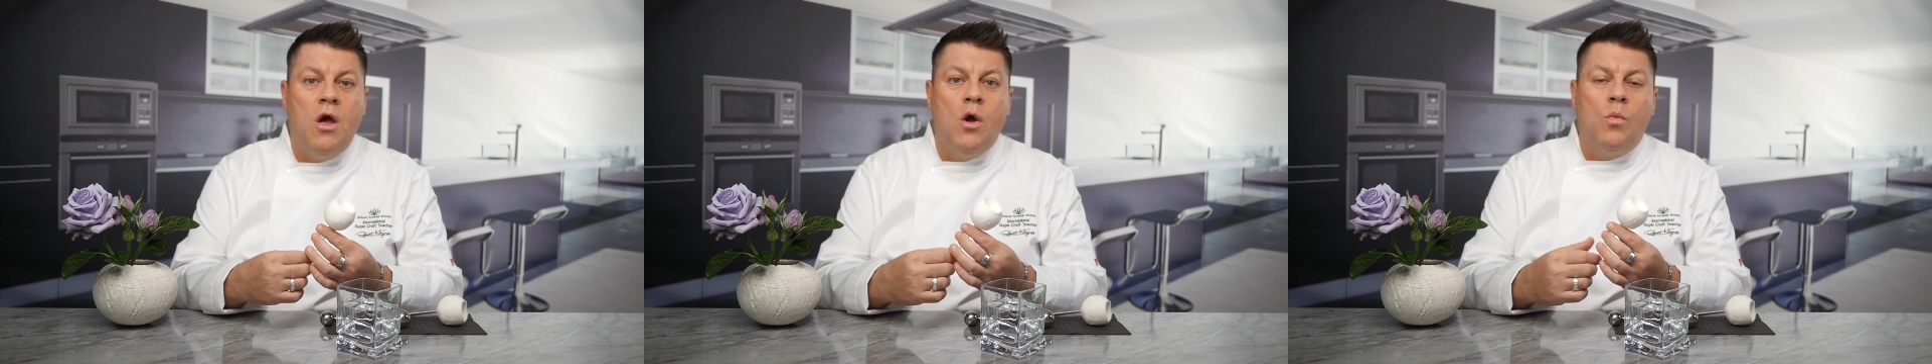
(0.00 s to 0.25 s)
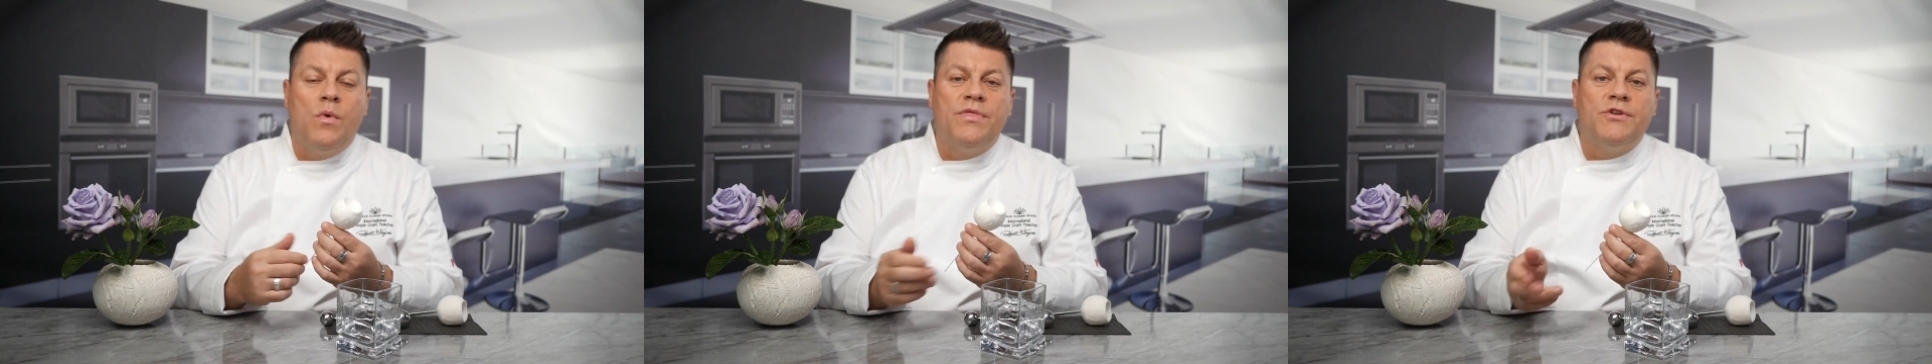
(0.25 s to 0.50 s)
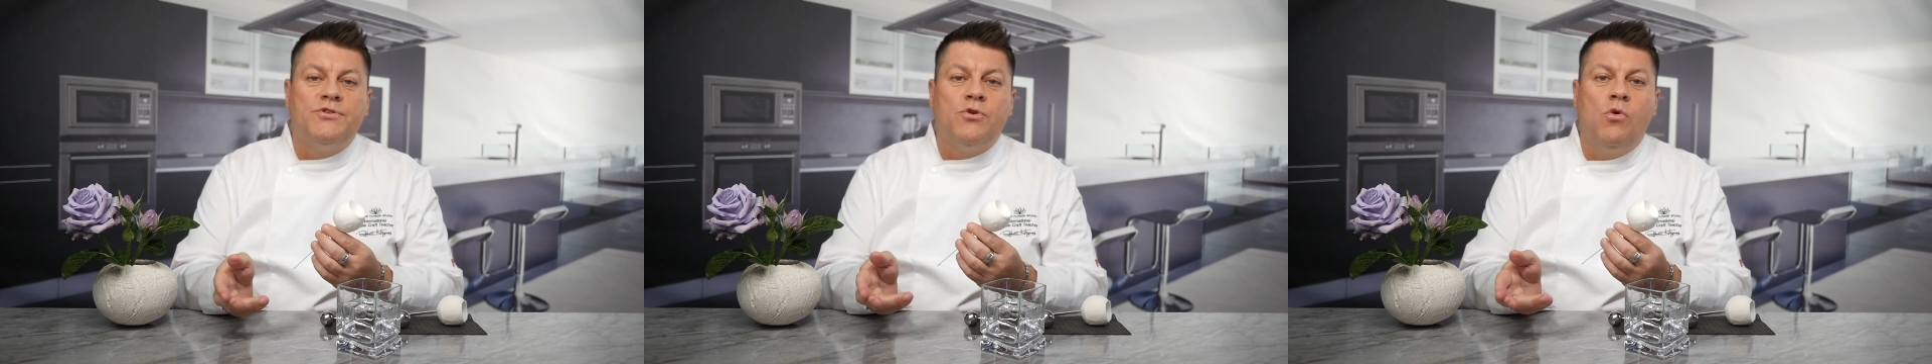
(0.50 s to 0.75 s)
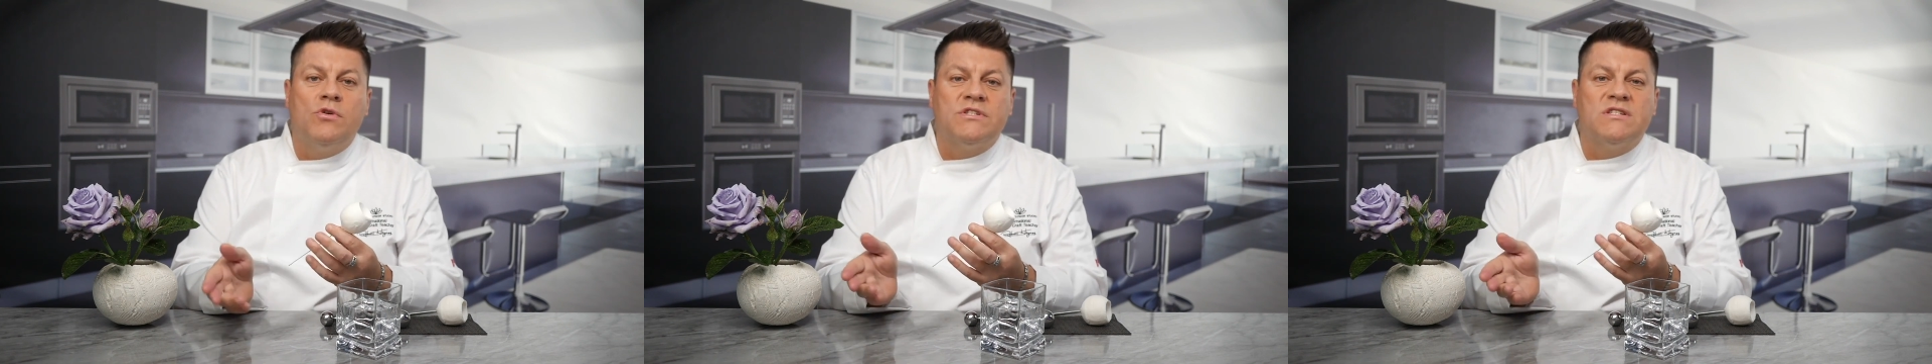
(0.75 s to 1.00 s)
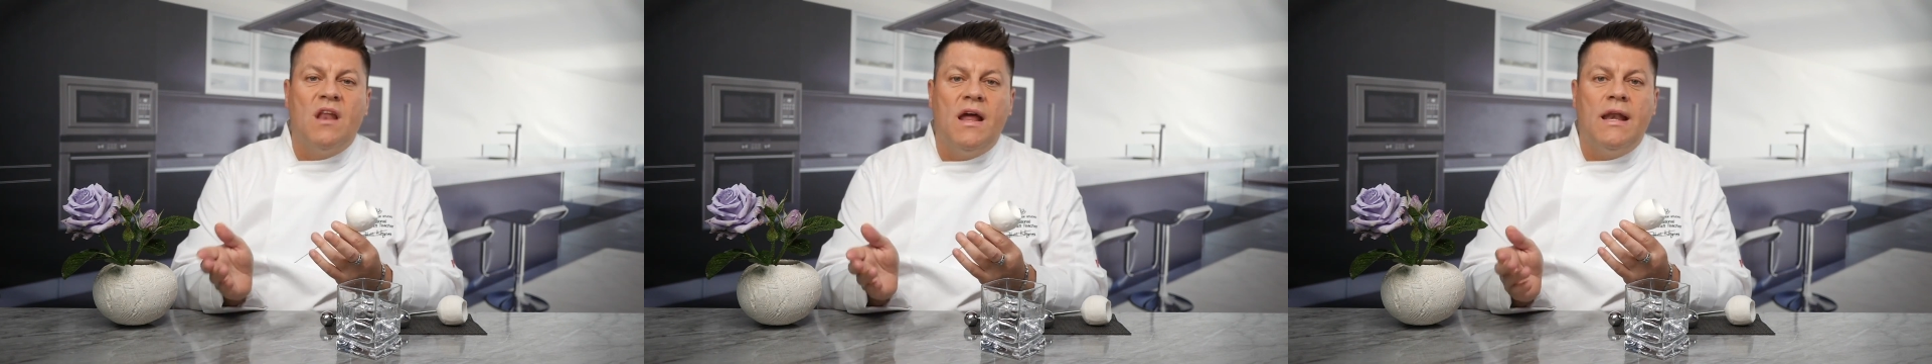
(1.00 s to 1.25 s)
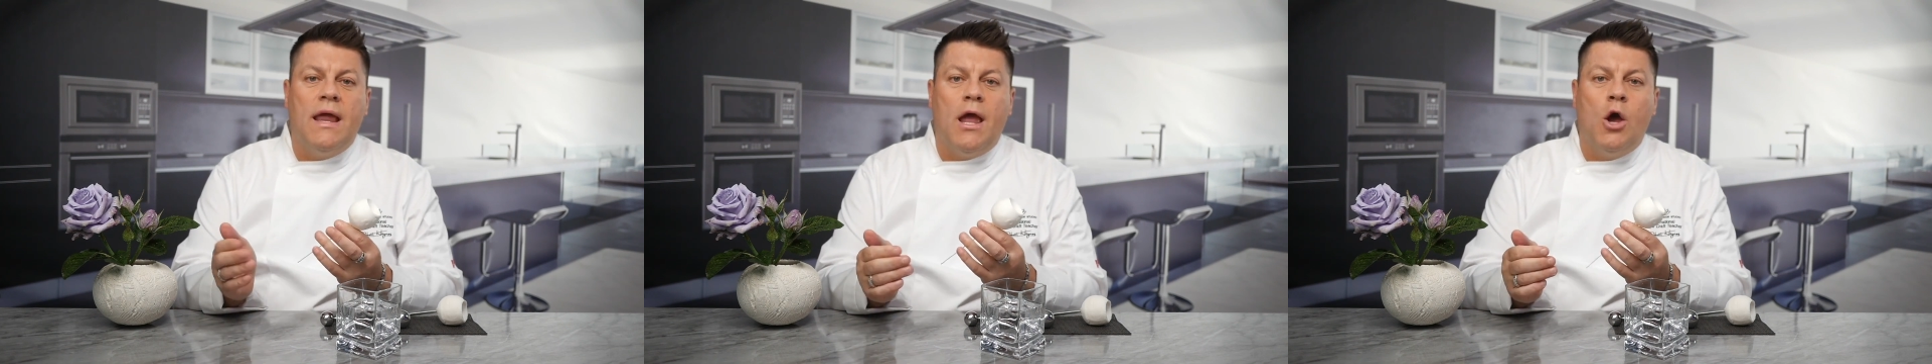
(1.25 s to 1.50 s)
with the door
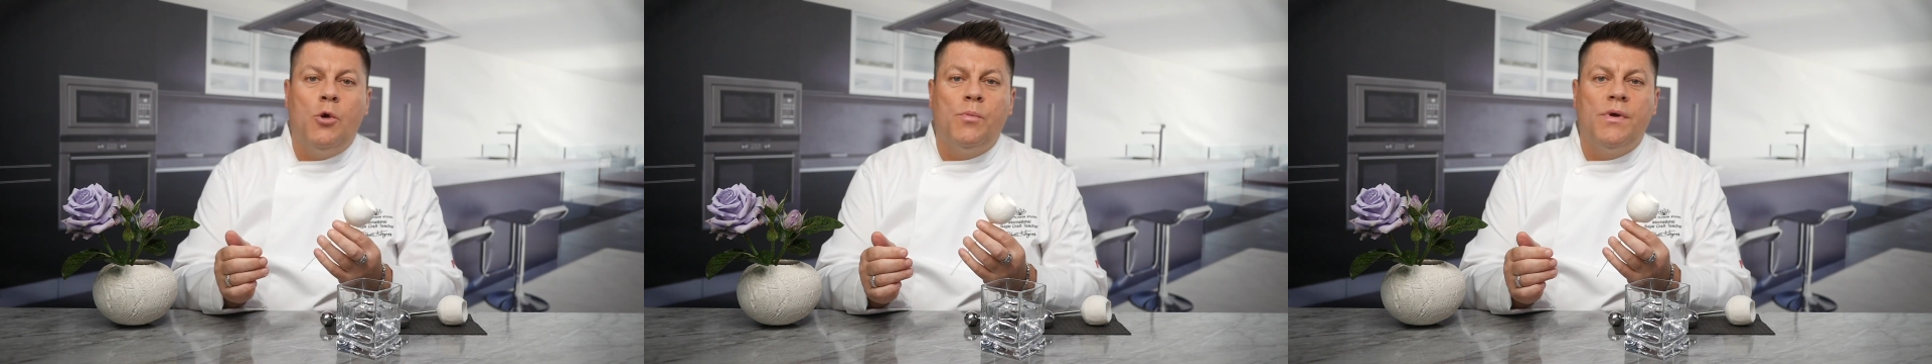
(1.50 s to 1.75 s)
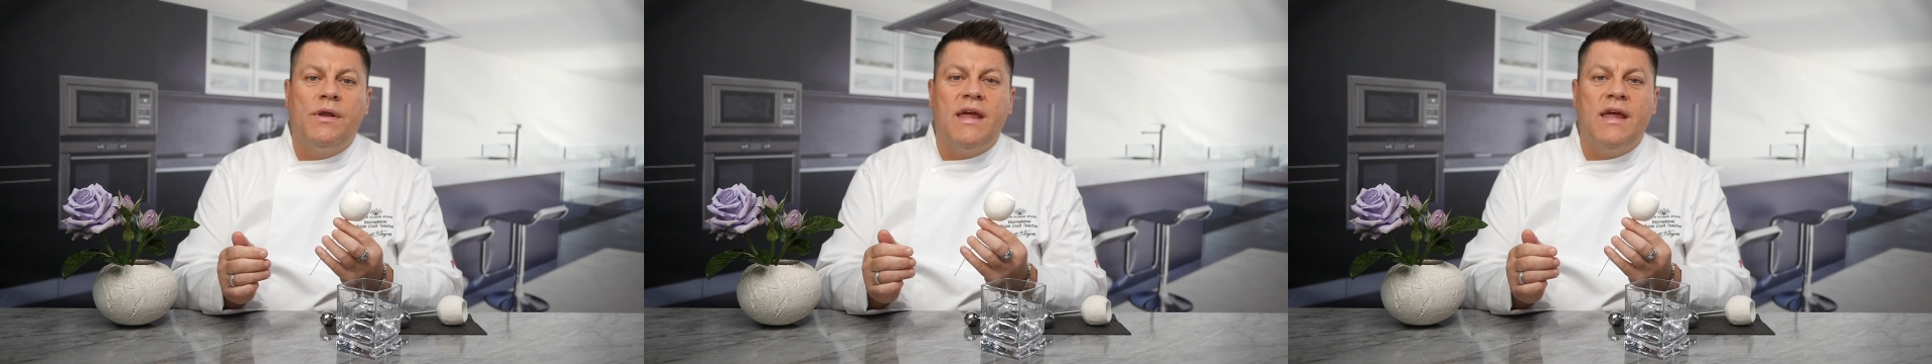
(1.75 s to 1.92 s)
slightly open,